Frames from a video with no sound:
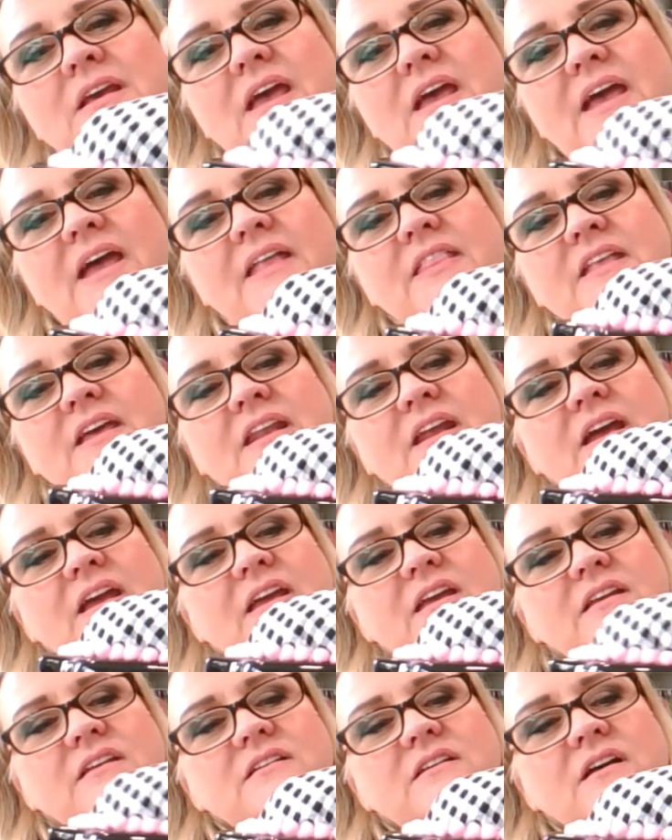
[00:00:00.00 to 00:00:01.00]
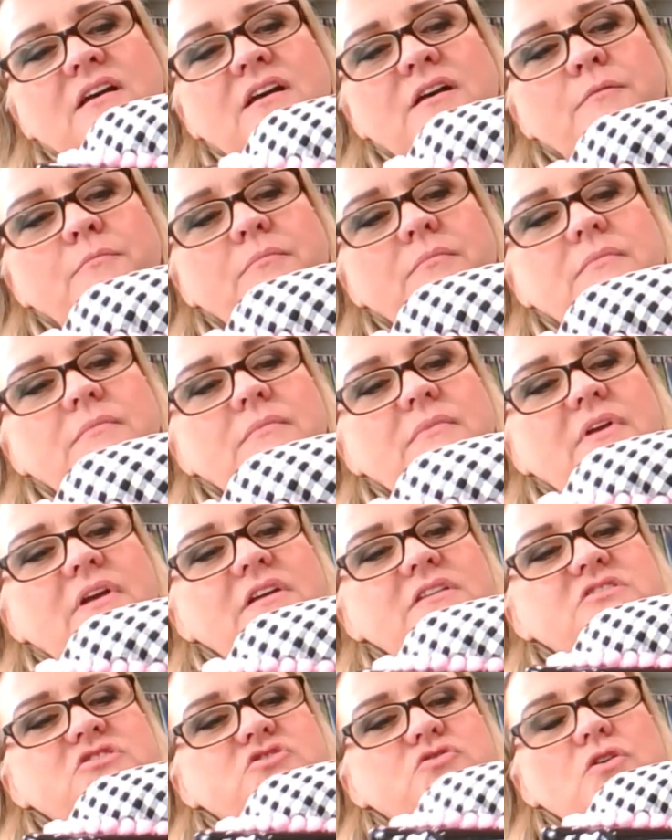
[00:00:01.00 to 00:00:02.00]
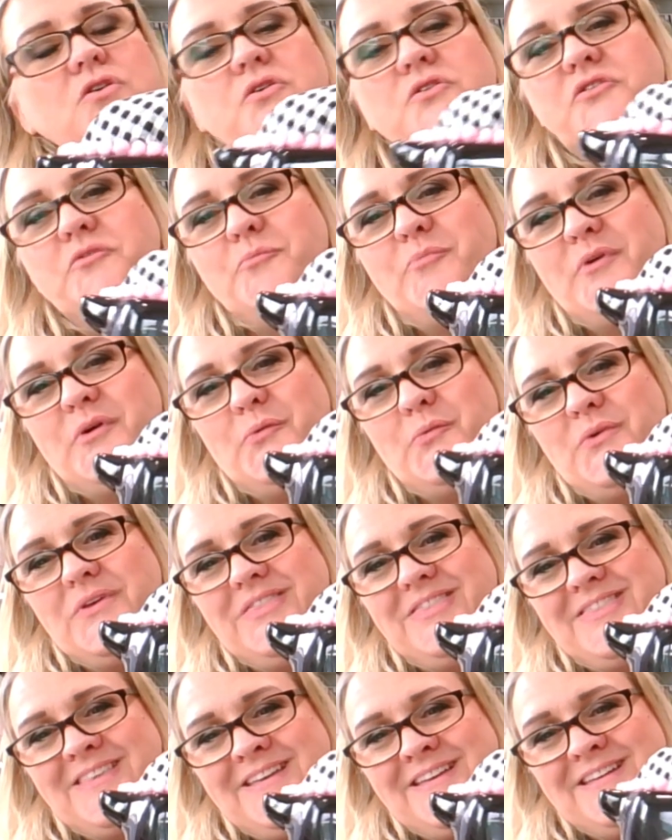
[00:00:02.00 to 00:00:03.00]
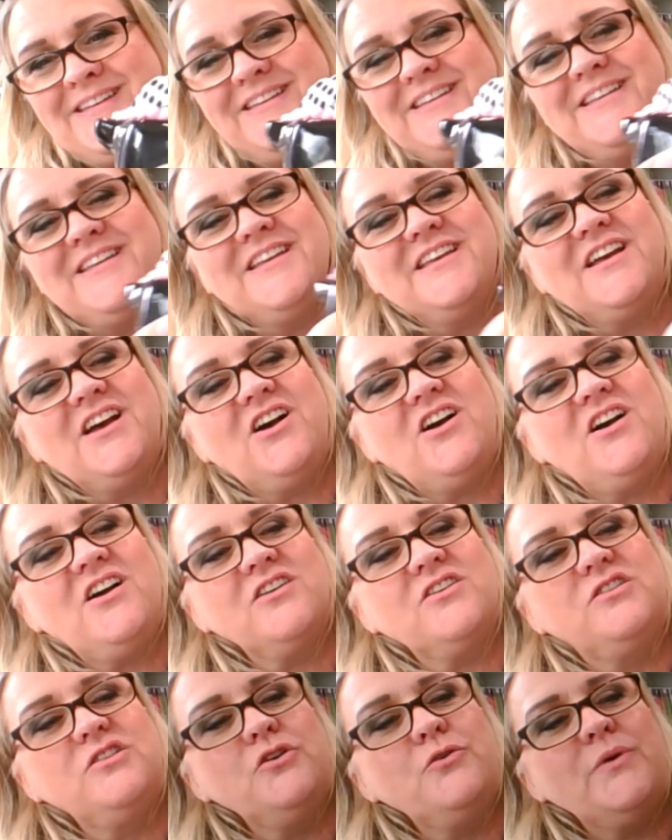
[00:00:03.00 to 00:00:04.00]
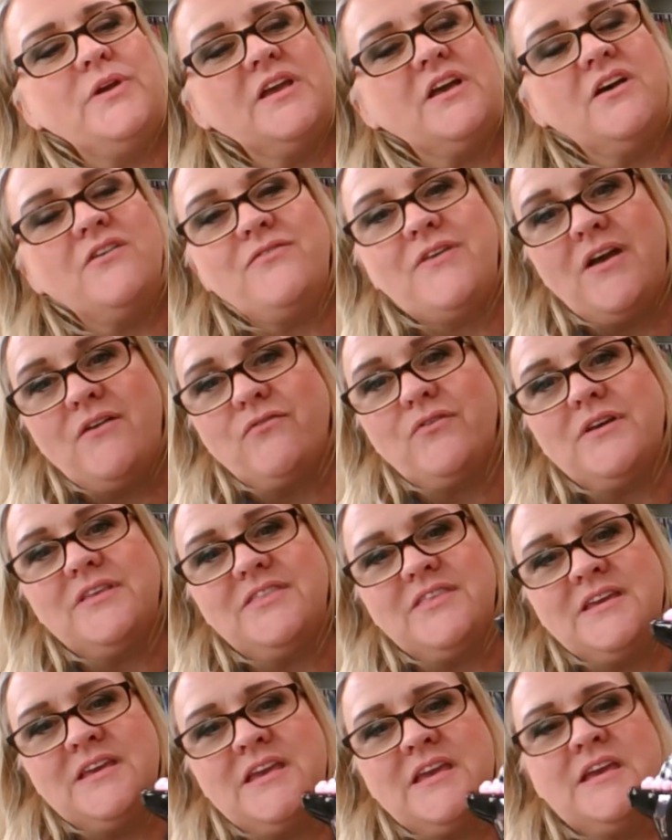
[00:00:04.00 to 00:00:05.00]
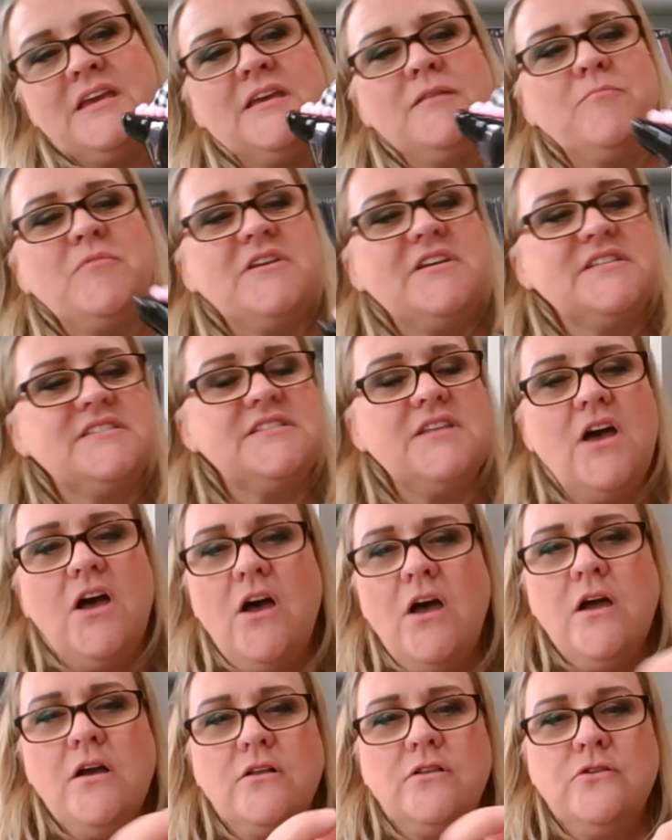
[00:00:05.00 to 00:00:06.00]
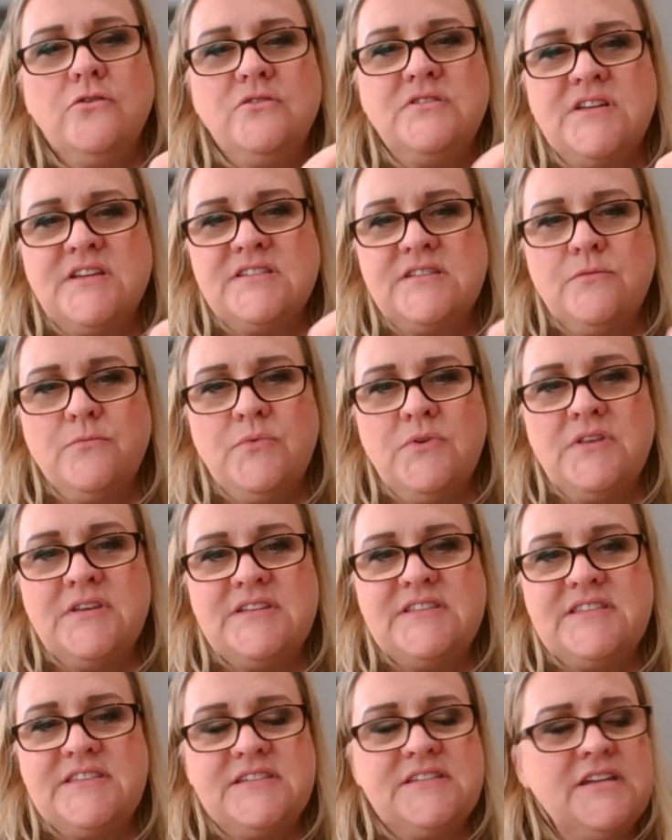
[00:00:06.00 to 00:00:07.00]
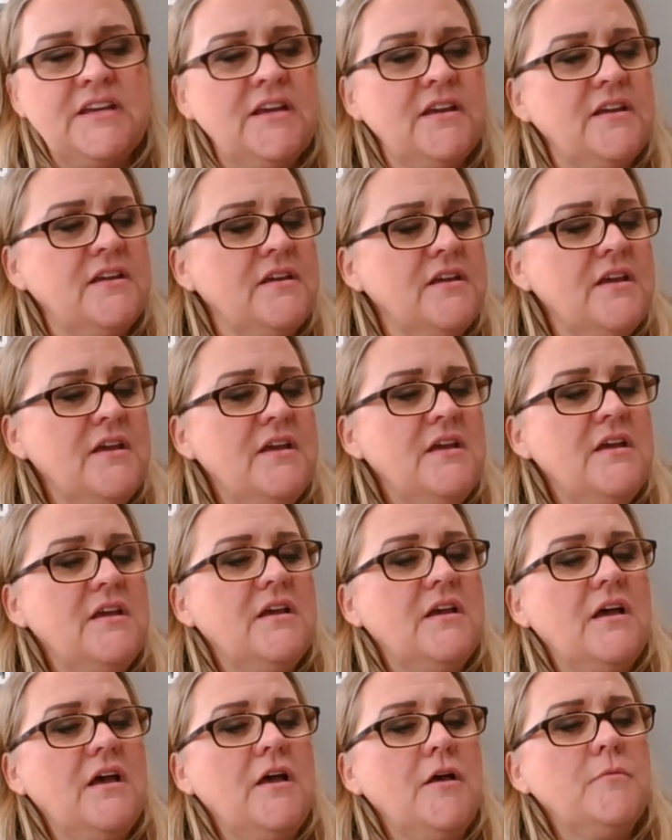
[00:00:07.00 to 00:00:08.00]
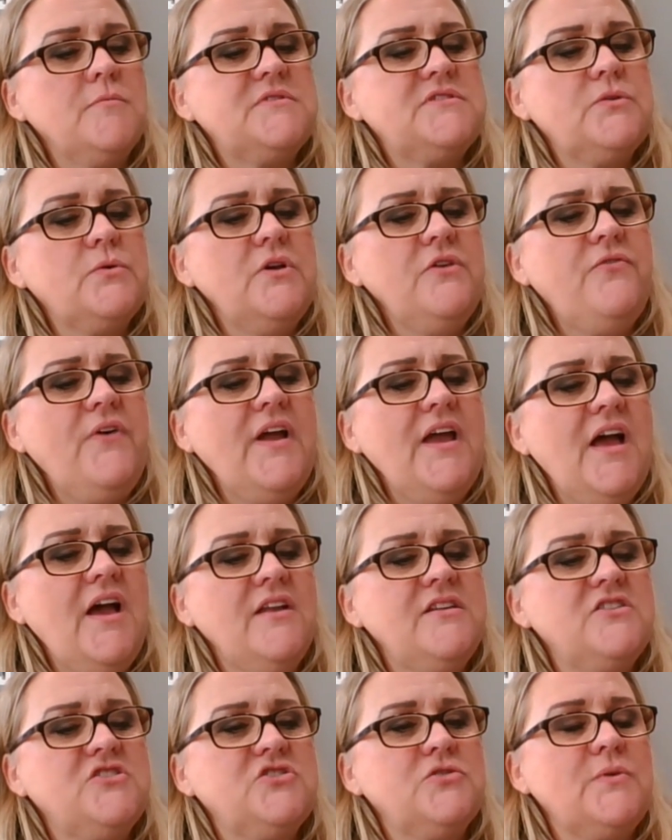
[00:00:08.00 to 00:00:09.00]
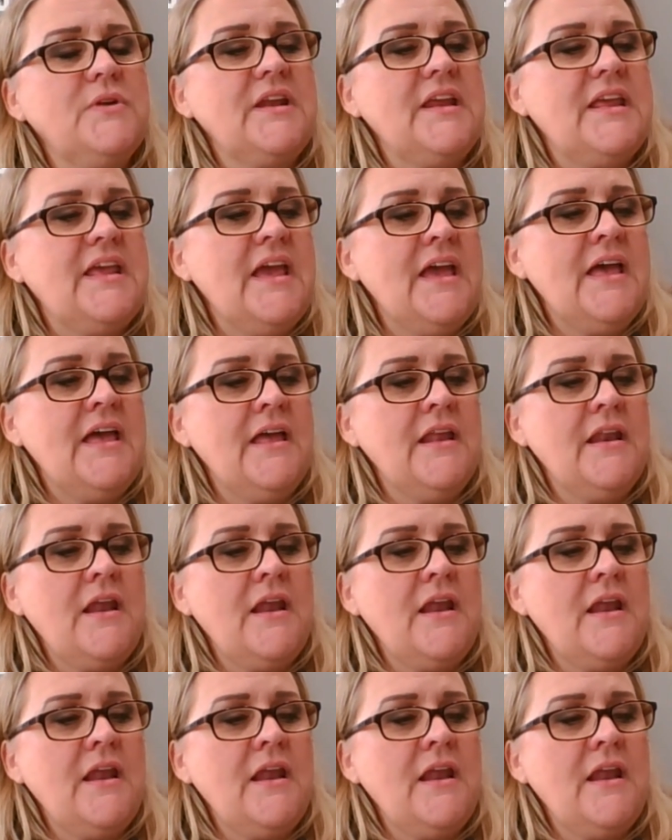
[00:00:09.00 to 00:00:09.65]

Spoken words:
and then I struggled a bit with the hot gluing of everything in because the hot glue doesn't really stick. So if I had to do it again,